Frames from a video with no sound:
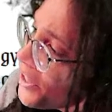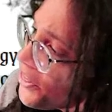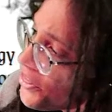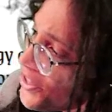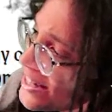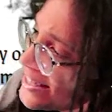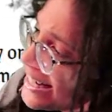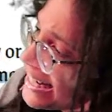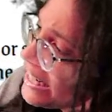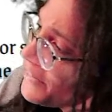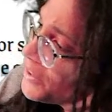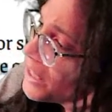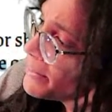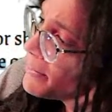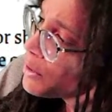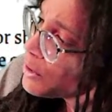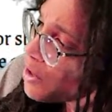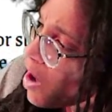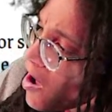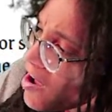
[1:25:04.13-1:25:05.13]
think that even the
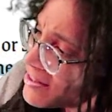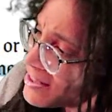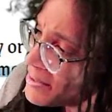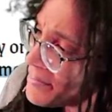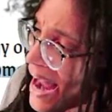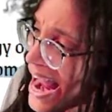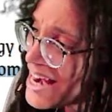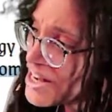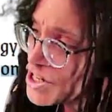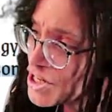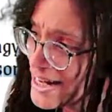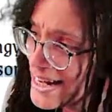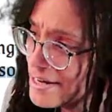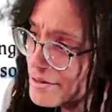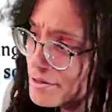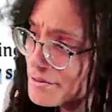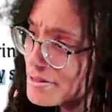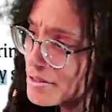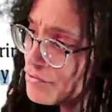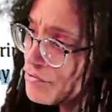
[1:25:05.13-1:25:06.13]
most awesome action
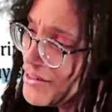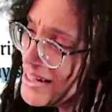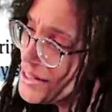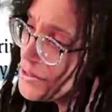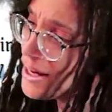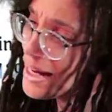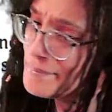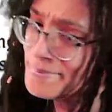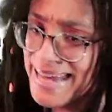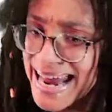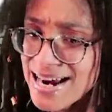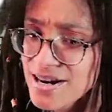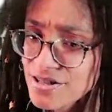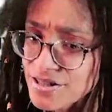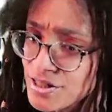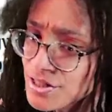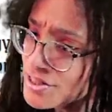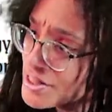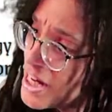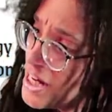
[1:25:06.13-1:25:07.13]
heroes and video game
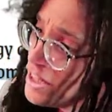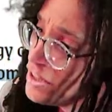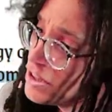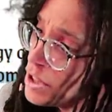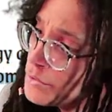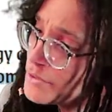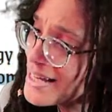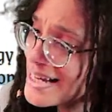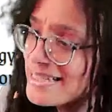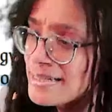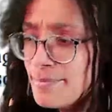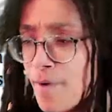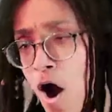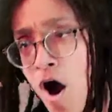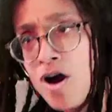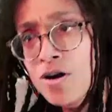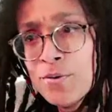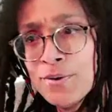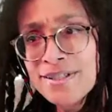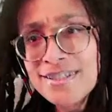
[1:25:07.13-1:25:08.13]
characters don't say some
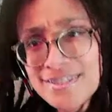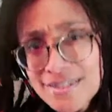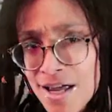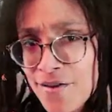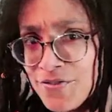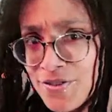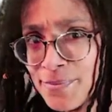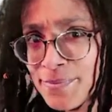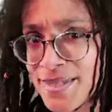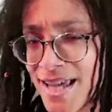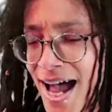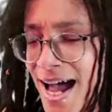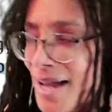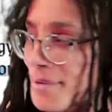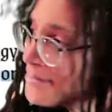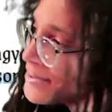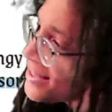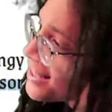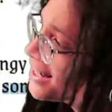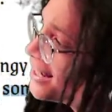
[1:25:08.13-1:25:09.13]
awkward stuff
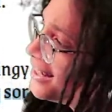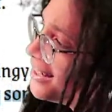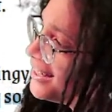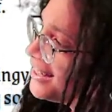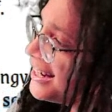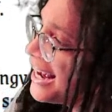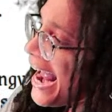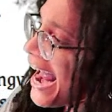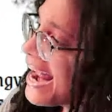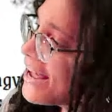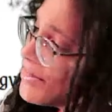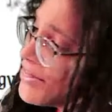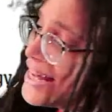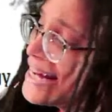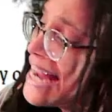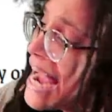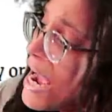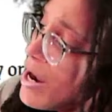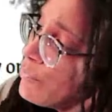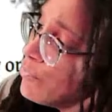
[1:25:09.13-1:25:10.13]
sometimes? And they
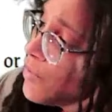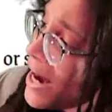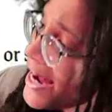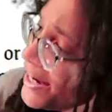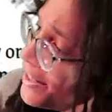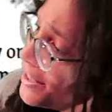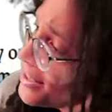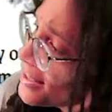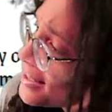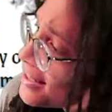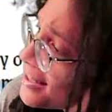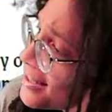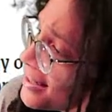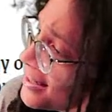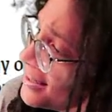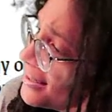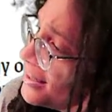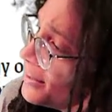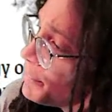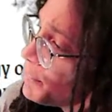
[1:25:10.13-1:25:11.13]
got writers.
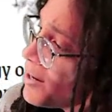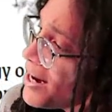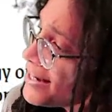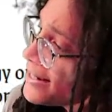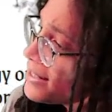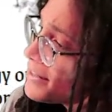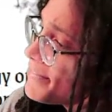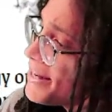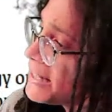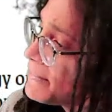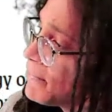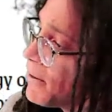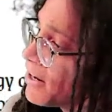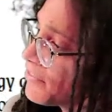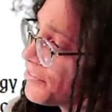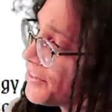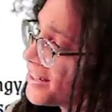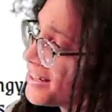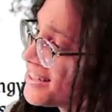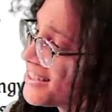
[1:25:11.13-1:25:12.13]
Practice makes
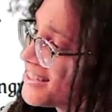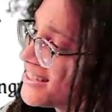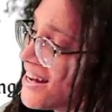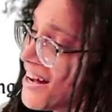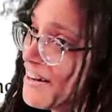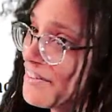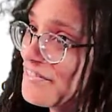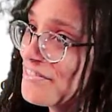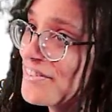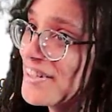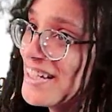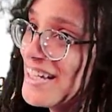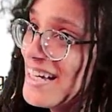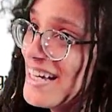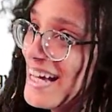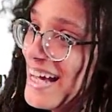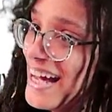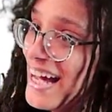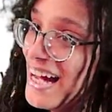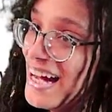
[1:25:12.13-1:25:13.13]
perfect and stuff.
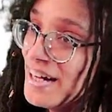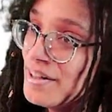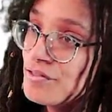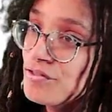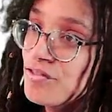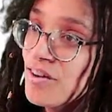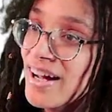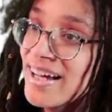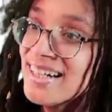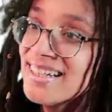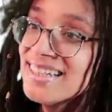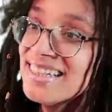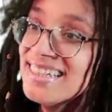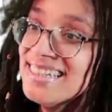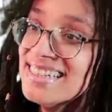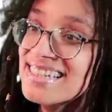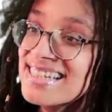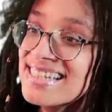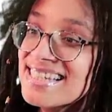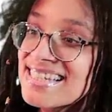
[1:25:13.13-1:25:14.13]

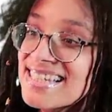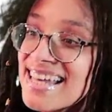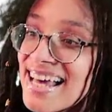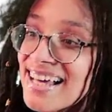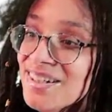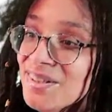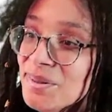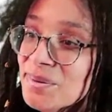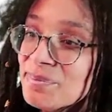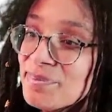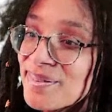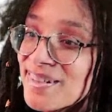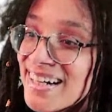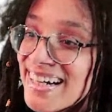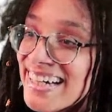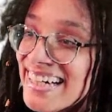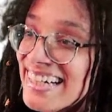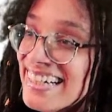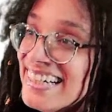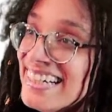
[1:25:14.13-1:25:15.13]
Finally,
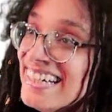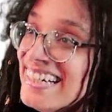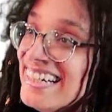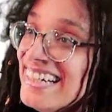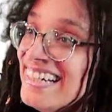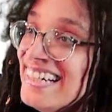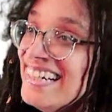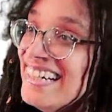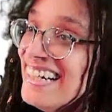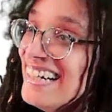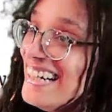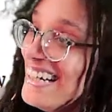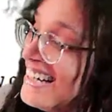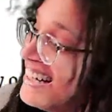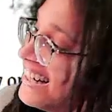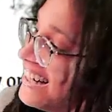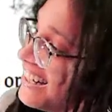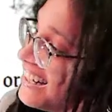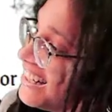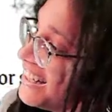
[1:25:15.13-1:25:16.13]
celebrate.
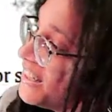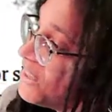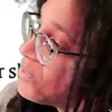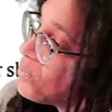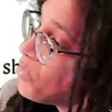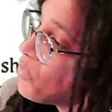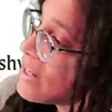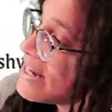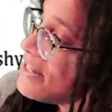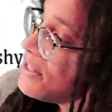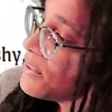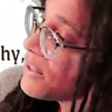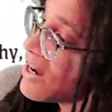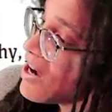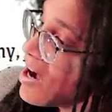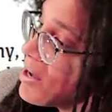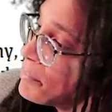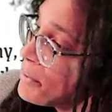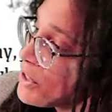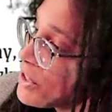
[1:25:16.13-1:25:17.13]
When you
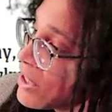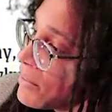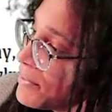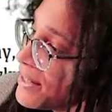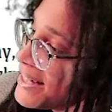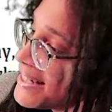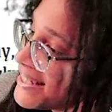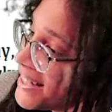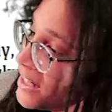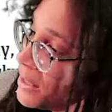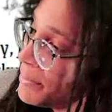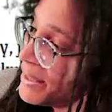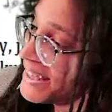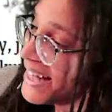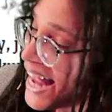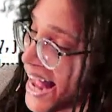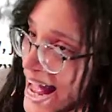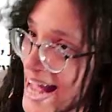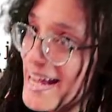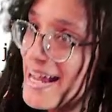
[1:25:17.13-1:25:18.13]
accomplish something, celebrate the
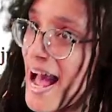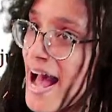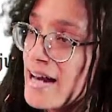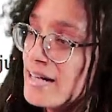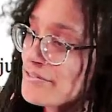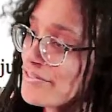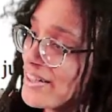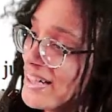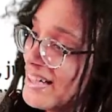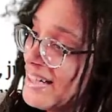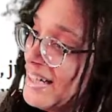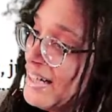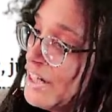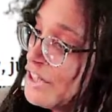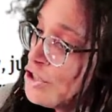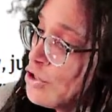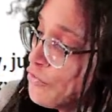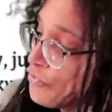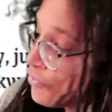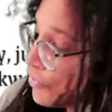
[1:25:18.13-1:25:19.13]
heck out of it.
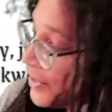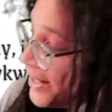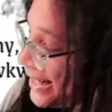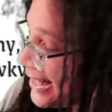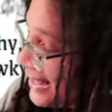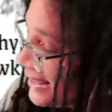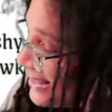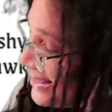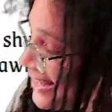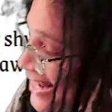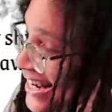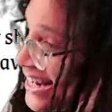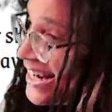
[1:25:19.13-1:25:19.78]
You freaking did